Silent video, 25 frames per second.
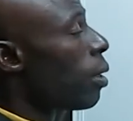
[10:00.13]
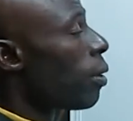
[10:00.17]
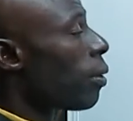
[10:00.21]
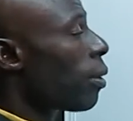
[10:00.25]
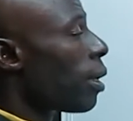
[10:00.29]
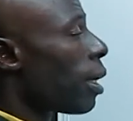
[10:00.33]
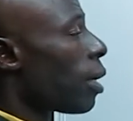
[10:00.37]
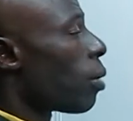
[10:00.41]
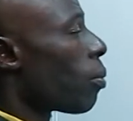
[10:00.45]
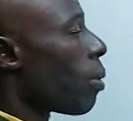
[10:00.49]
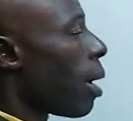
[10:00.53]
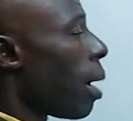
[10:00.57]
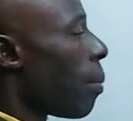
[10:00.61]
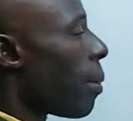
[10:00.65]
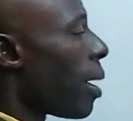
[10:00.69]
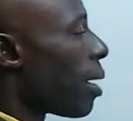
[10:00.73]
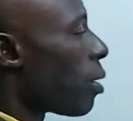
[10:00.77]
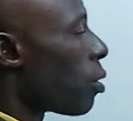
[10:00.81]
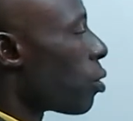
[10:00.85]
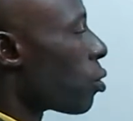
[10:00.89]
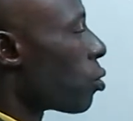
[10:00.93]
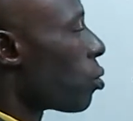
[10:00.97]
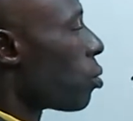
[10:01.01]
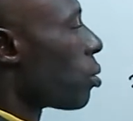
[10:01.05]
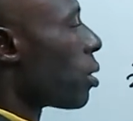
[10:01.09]
3y
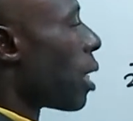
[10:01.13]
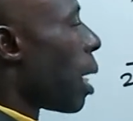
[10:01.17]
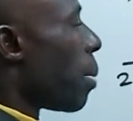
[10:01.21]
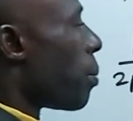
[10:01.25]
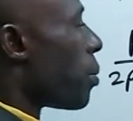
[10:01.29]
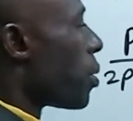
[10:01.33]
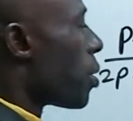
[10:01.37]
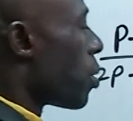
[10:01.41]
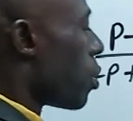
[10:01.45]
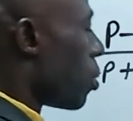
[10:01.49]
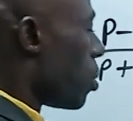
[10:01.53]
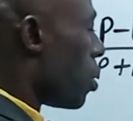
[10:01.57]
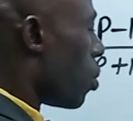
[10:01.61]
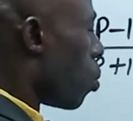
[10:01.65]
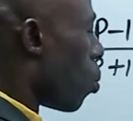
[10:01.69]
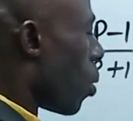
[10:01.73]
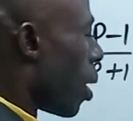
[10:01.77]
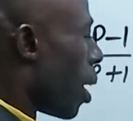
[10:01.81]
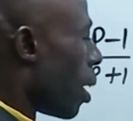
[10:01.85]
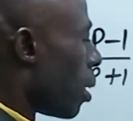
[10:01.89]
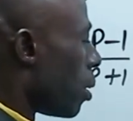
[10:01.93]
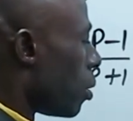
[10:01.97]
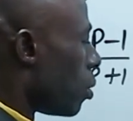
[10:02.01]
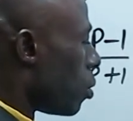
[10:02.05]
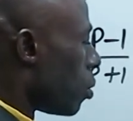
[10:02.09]
minus 2 times the
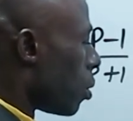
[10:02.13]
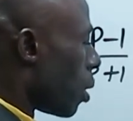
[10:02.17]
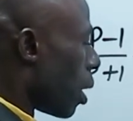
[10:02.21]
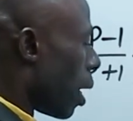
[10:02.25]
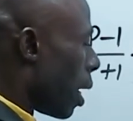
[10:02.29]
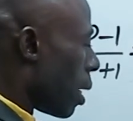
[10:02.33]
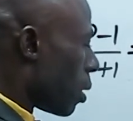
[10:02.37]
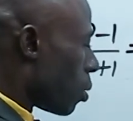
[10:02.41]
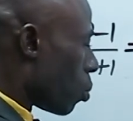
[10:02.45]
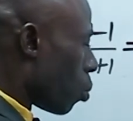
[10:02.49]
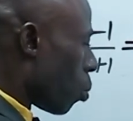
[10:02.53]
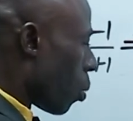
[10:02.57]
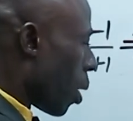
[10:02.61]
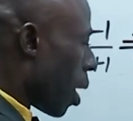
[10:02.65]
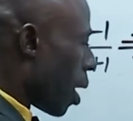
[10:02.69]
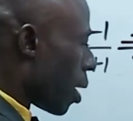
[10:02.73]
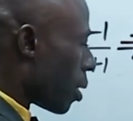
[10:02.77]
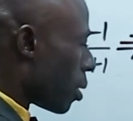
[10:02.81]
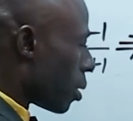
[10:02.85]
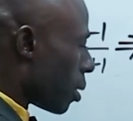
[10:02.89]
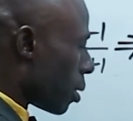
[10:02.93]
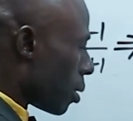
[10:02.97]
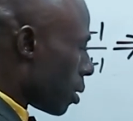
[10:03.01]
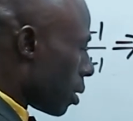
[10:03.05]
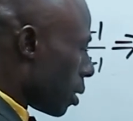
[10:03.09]
1, you write
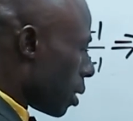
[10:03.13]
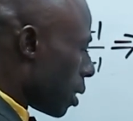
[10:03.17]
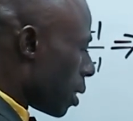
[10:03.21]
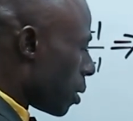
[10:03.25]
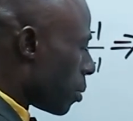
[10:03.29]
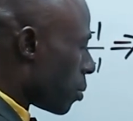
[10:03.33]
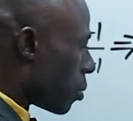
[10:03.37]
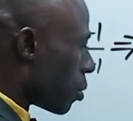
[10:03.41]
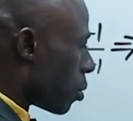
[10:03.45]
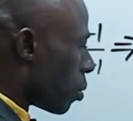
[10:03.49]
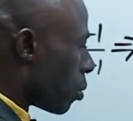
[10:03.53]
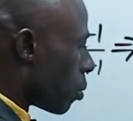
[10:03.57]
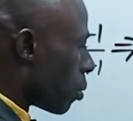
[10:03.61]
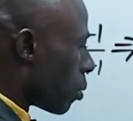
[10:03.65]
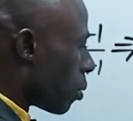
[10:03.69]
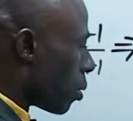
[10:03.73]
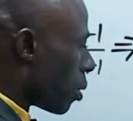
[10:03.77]
1 into